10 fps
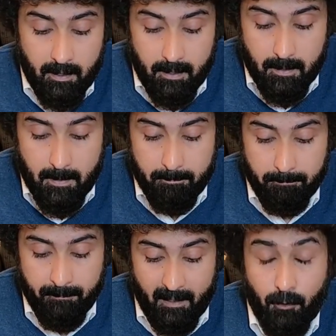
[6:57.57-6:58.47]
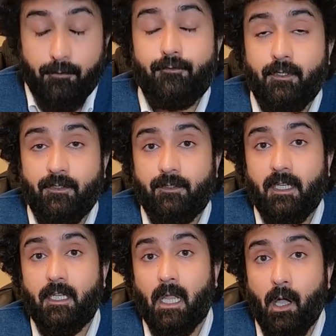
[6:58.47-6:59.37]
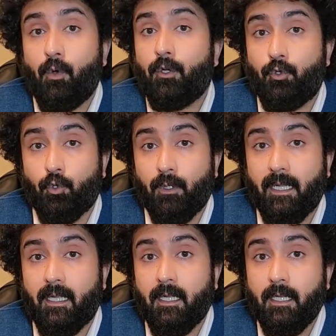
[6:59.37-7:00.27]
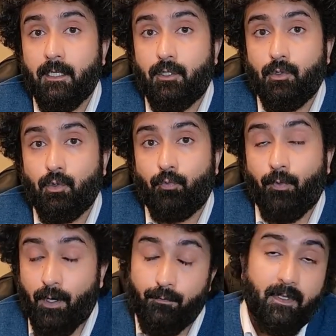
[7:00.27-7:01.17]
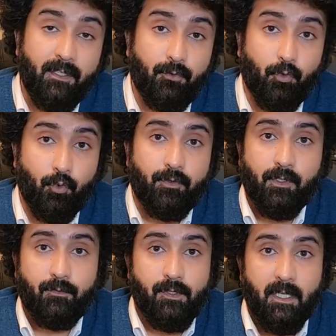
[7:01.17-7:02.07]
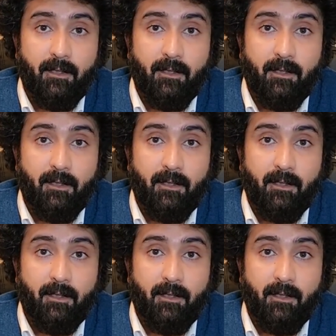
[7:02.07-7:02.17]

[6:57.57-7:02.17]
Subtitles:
A lot of students are now enrolling to one of these courses which I